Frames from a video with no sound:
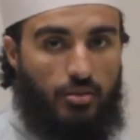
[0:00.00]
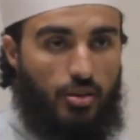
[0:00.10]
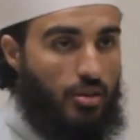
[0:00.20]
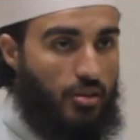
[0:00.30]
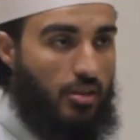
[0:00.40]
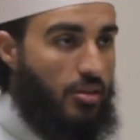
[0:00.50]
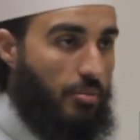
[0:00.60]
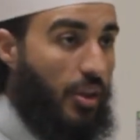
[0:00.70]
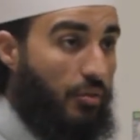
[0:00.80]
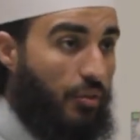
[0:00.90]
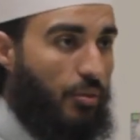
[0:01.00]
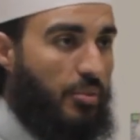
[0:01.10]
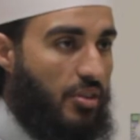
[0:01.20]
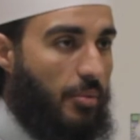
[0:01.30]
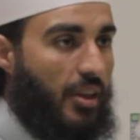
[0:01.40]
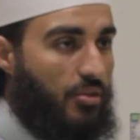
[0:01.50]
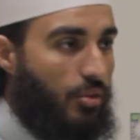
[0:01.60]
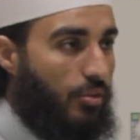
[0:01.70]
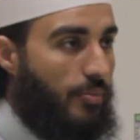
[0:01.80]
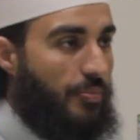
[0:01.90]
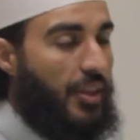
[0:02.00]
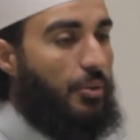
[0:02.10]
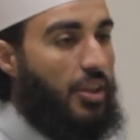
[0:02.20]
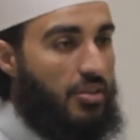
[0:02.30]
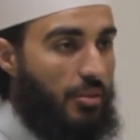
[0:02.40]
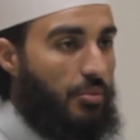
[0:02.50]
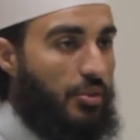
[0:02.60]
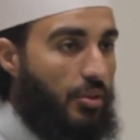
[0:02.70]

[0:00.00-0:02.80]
You just eat separate. Even from the same household, they would eat separate.